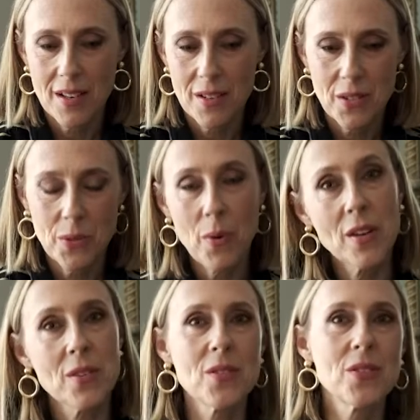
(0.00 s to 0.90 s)

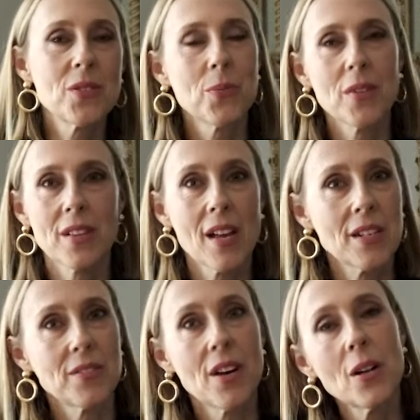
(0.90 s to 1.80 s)
sweaters with a lot
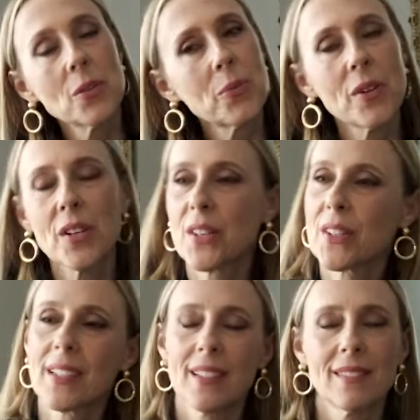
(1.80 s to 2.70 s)
of color
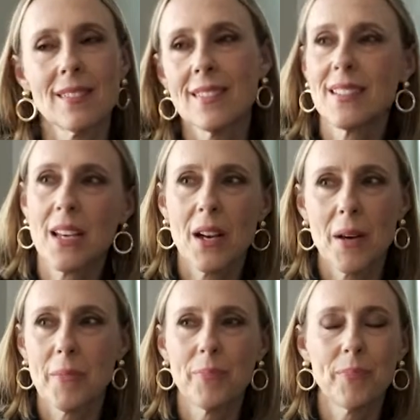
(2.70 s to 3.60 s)
work. And
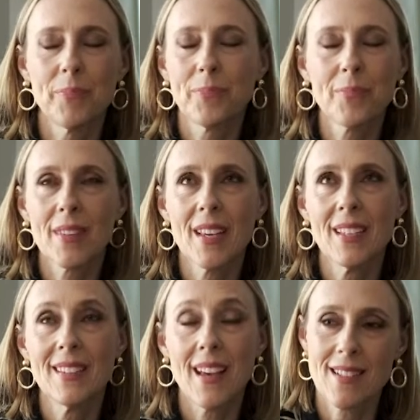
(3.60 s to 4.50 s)

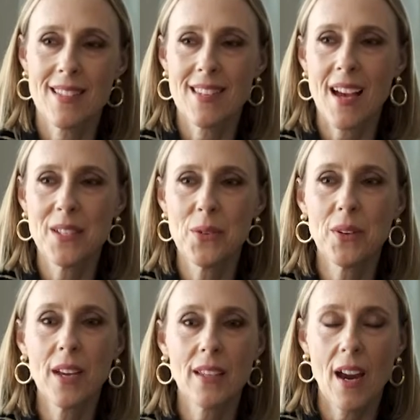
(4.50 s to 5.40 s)
yes, I do
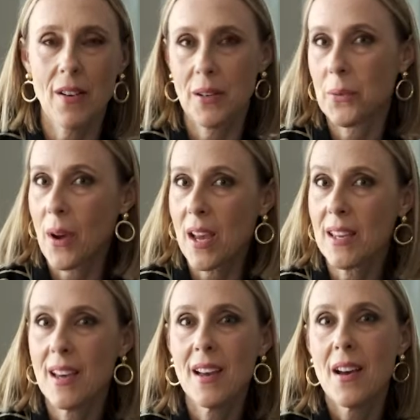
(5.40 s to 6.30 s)
get carried
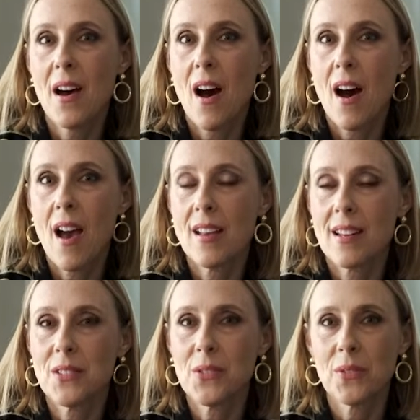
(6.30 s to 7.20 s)
away. And
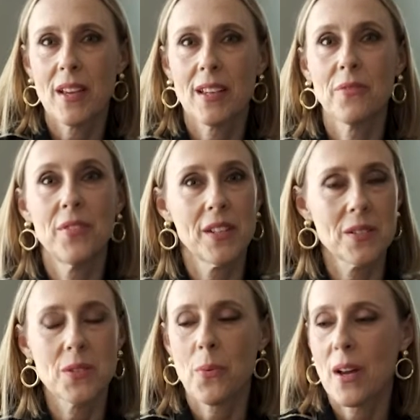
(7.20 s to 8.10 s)
I do like
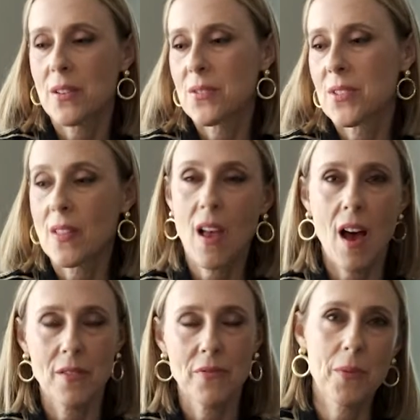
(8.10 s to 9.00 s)
fitted sweaters a
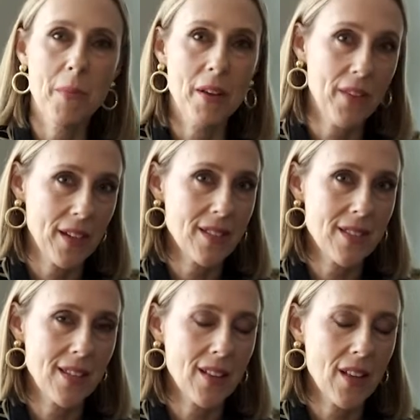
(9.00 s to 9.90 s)
lot for my
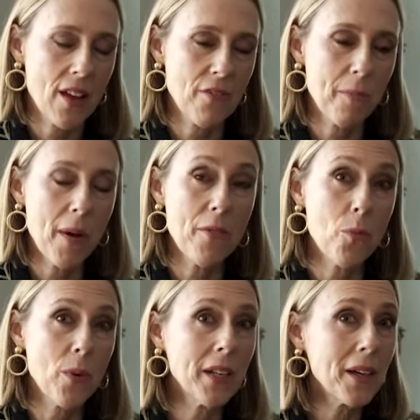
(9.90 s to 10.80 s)
fantasy life. But
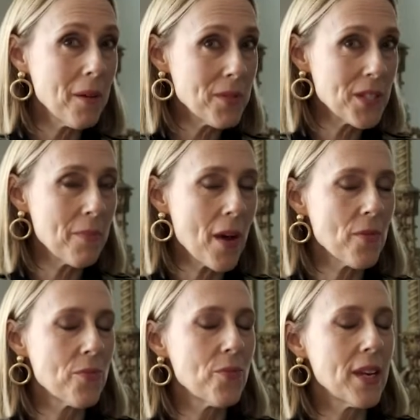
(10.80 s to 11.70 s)
when it comes to my
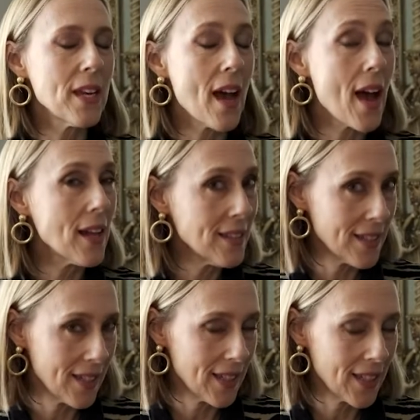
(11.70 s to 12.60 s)

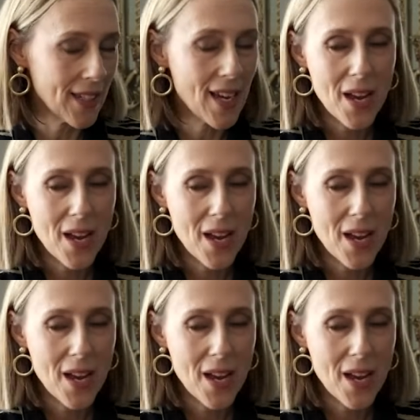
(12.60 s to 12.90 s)
reality,